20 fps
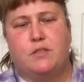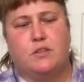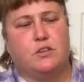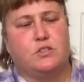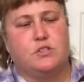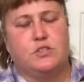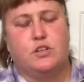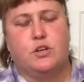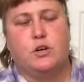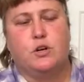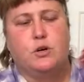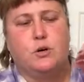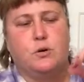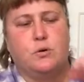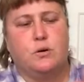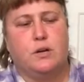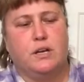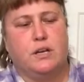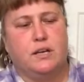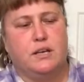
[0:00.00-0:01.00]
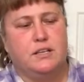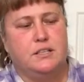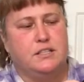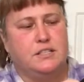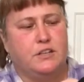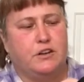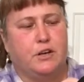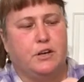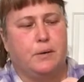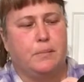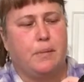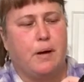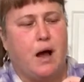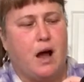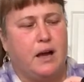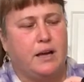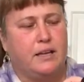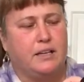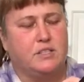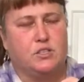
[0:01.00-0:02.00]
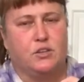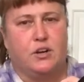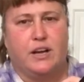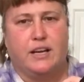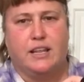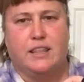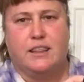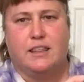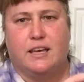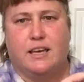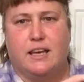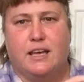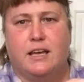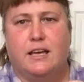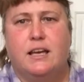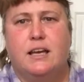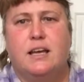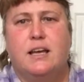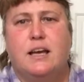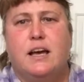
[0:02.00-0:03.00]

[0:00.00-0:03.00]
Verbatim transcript: There's no interior pockets or anything.